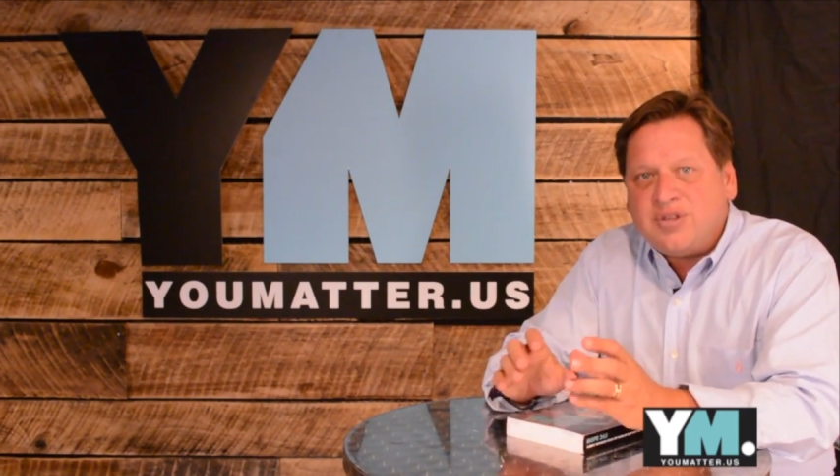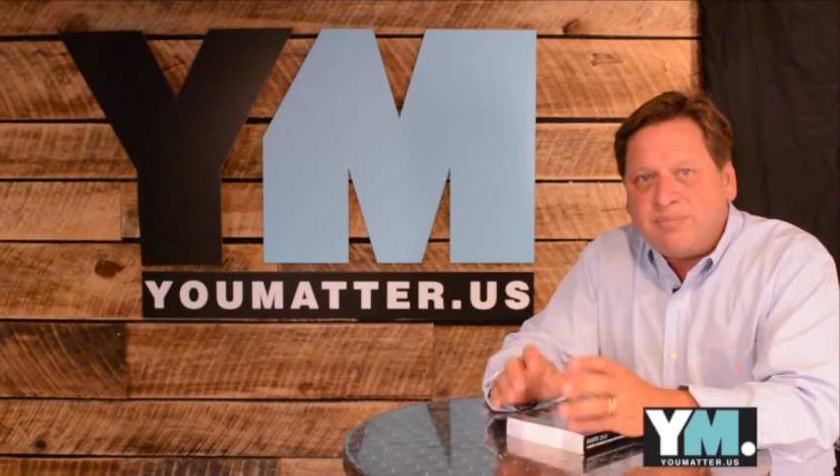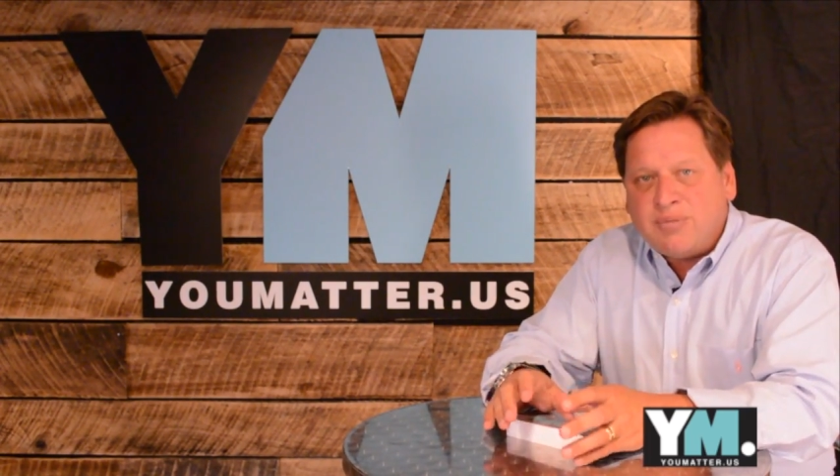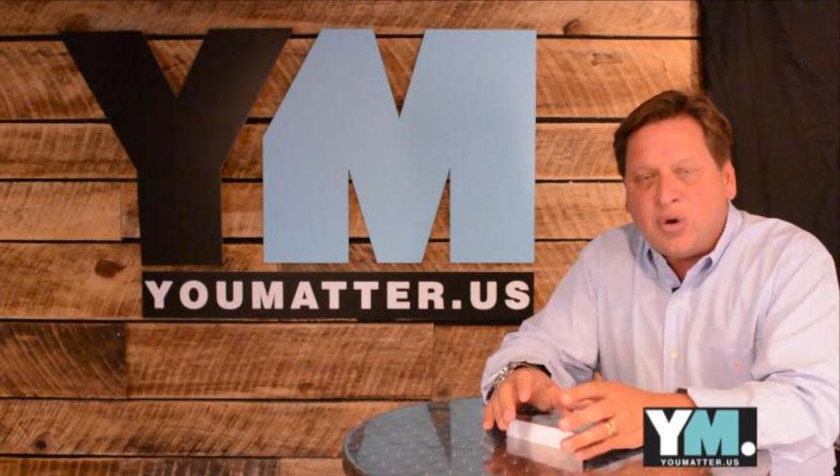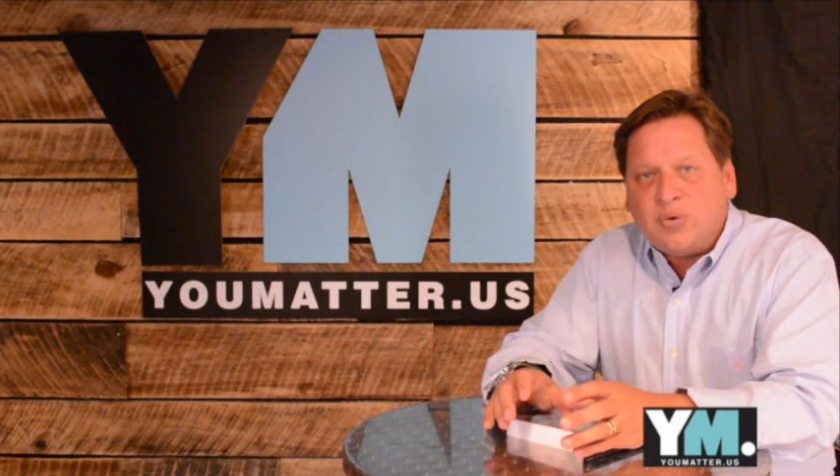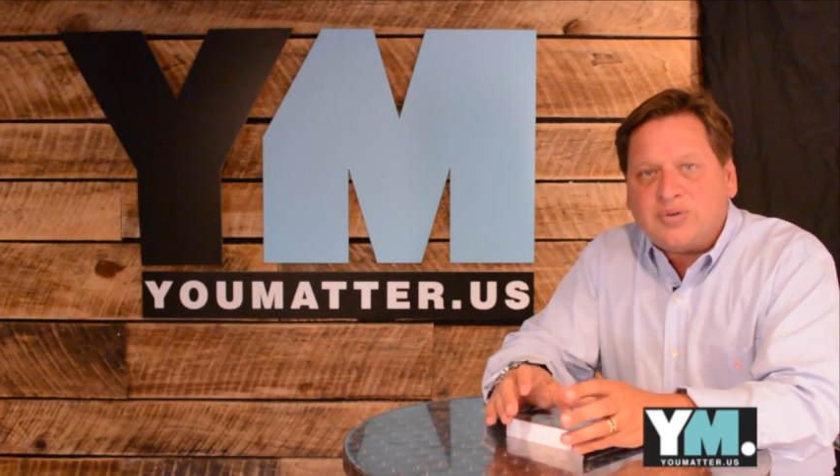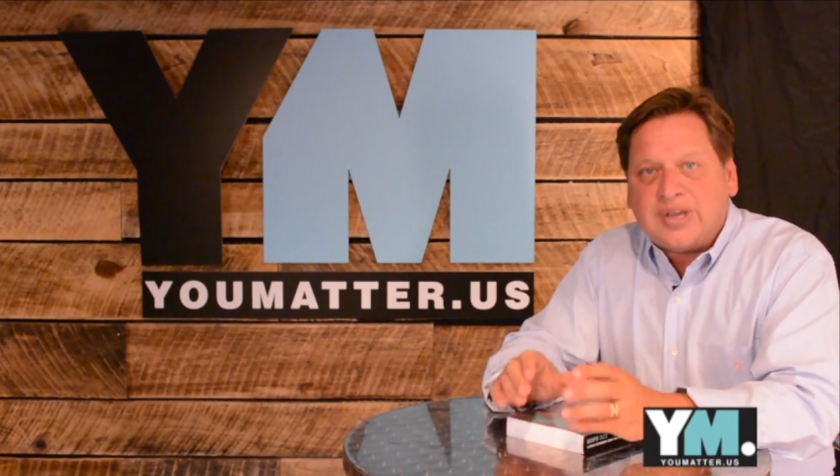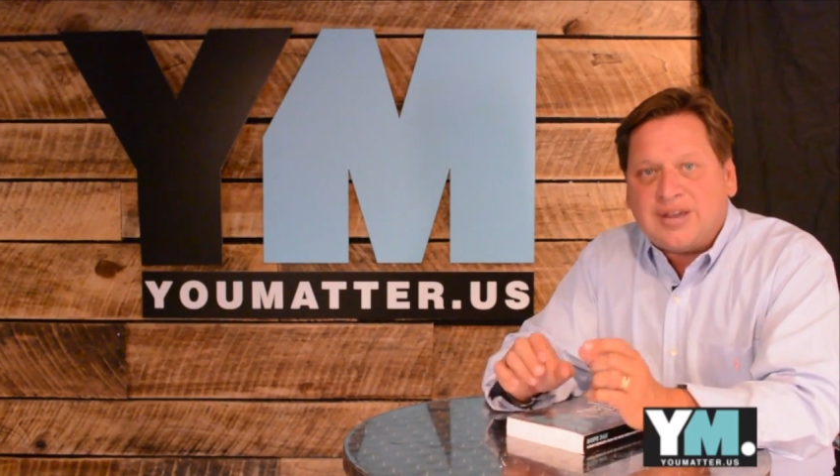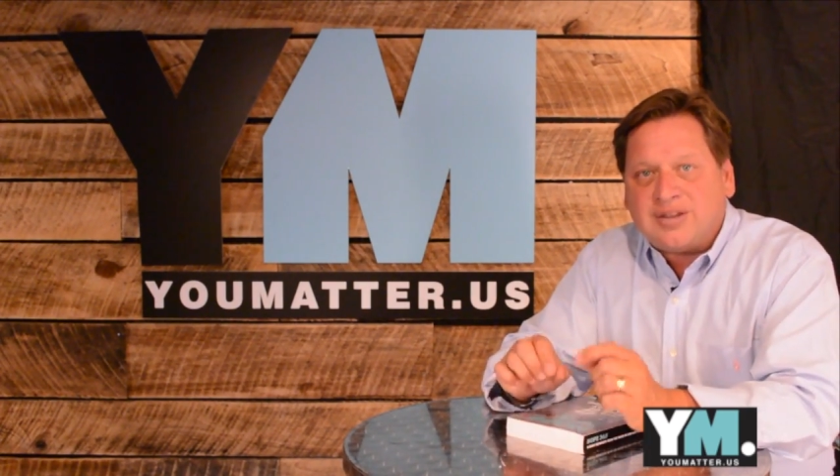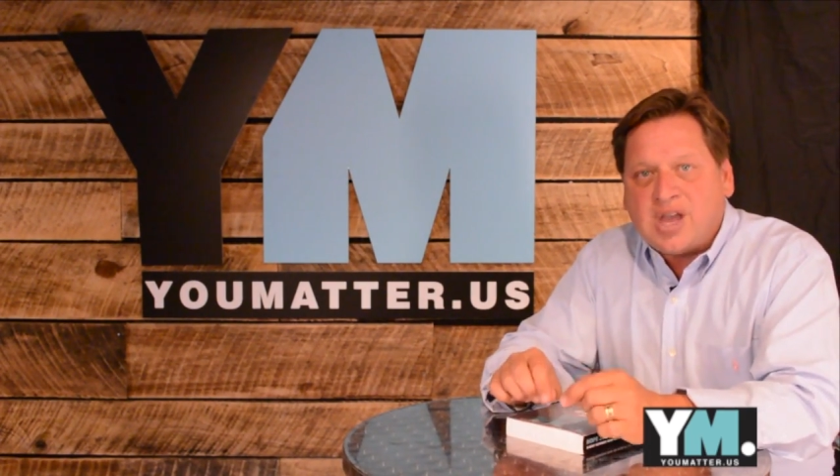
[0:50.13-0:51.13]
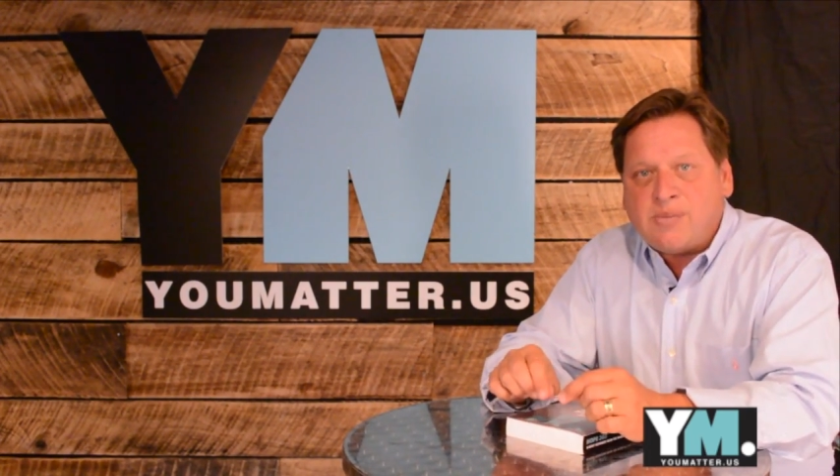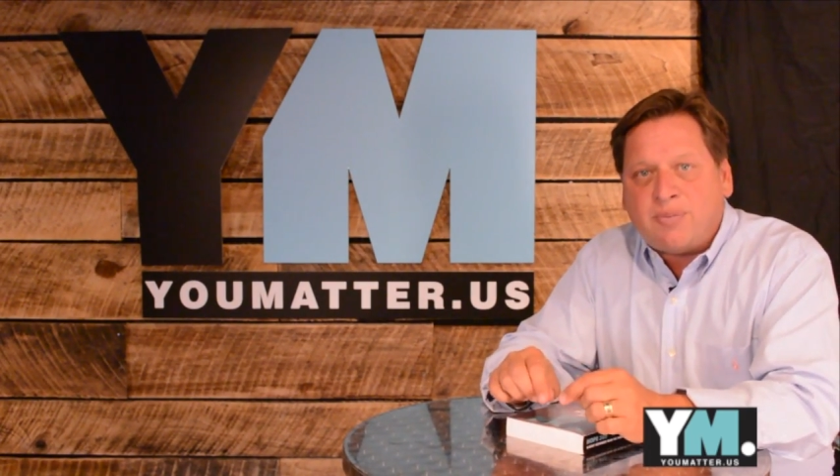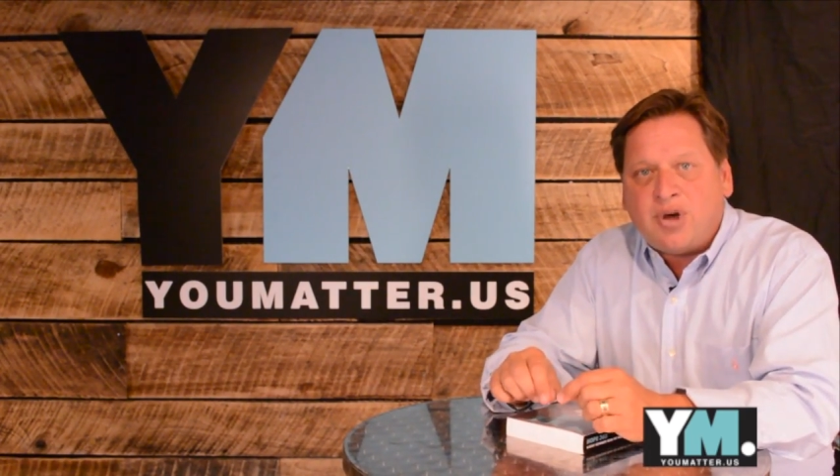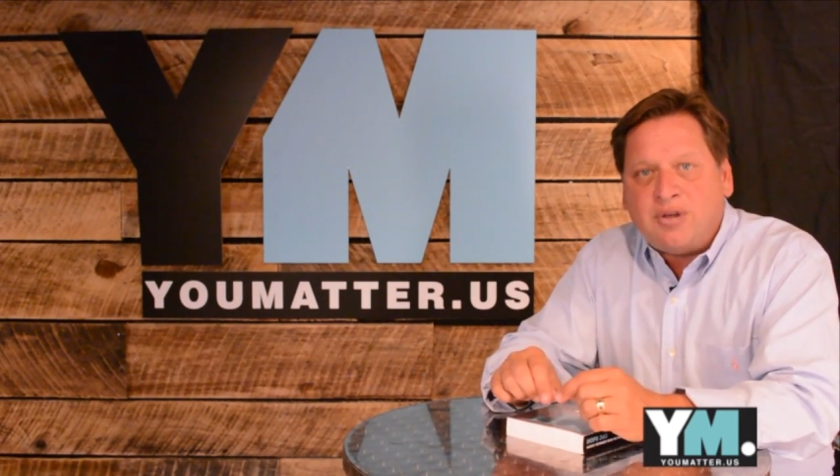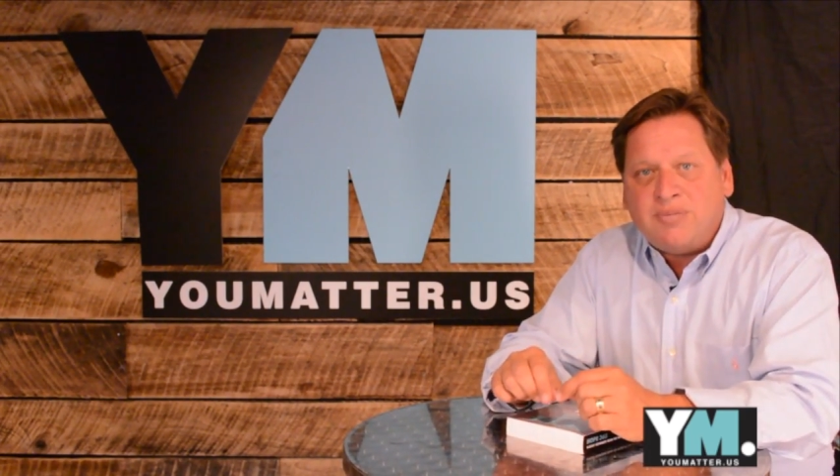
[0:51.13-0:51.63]
the most has come
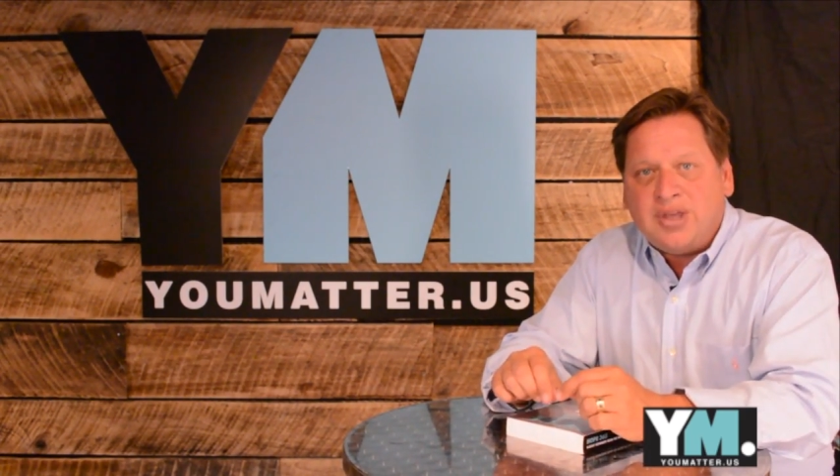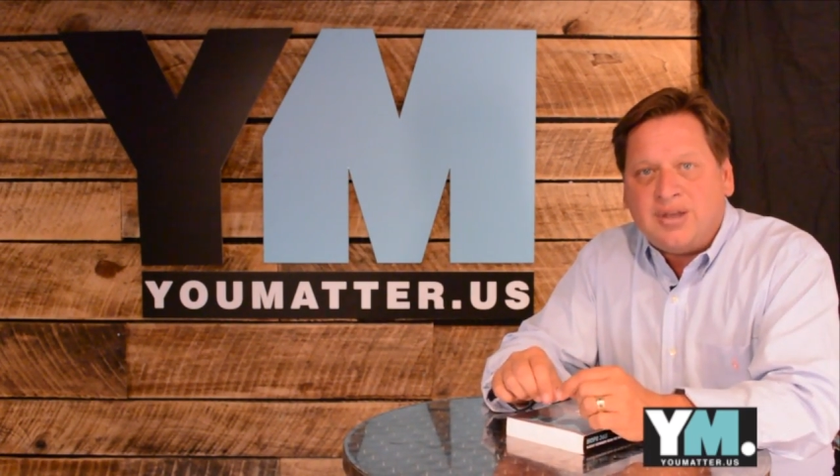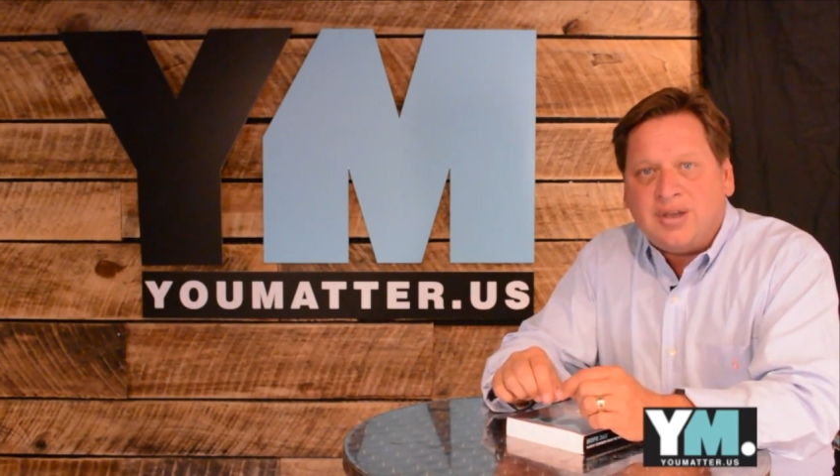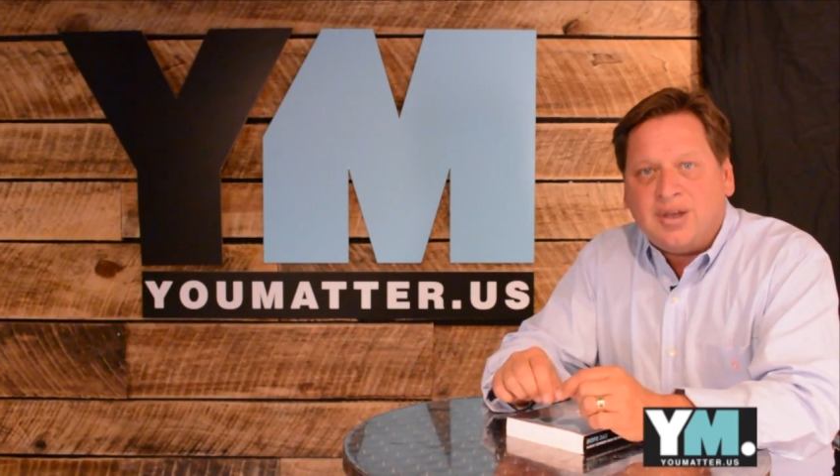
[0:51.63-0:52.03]
upon me.